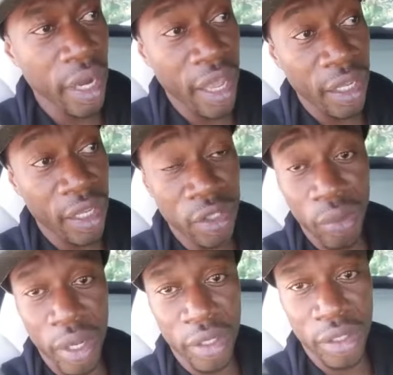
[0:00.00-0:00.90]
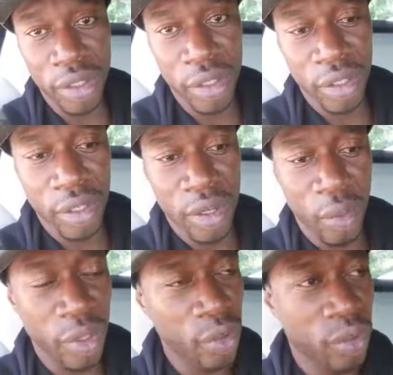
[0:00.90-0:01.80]
And guess what?
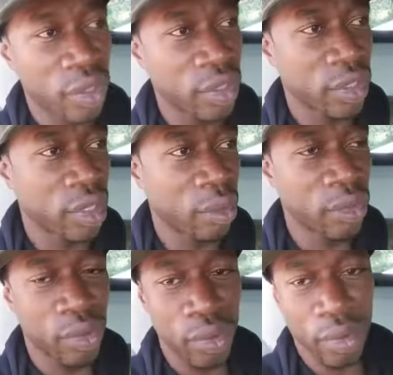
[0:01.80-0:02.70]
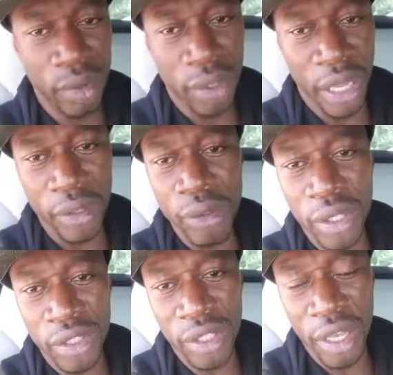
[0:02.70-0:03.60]
When you, some of you, like you
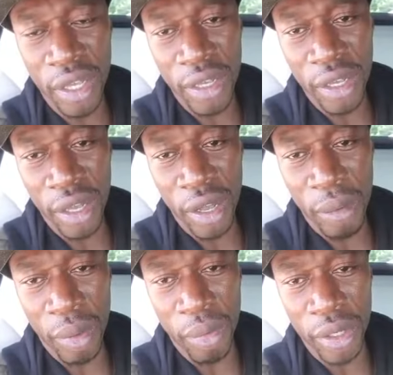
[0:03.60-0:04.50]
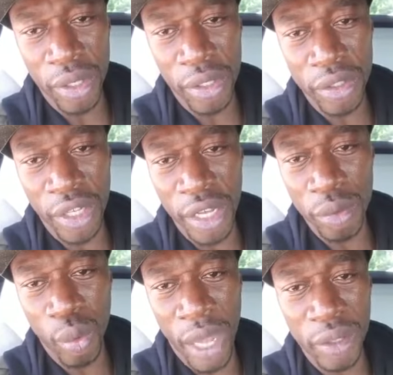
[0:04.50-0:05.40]
just said, my brother
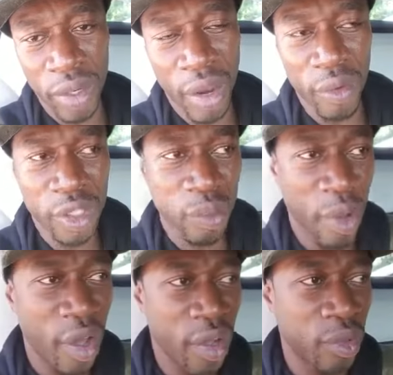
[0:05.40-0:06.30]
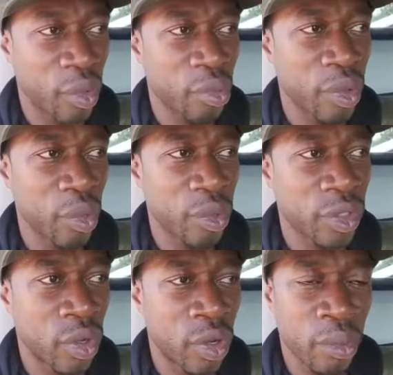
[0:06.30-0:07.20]
James, why don't I respond when people be
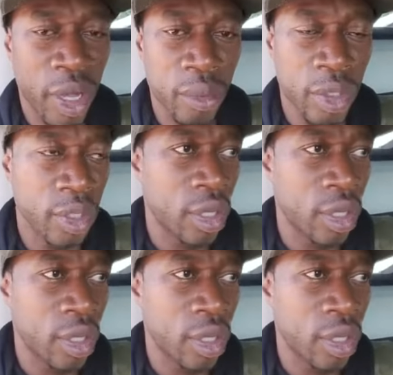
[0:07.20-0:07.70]
talking about me?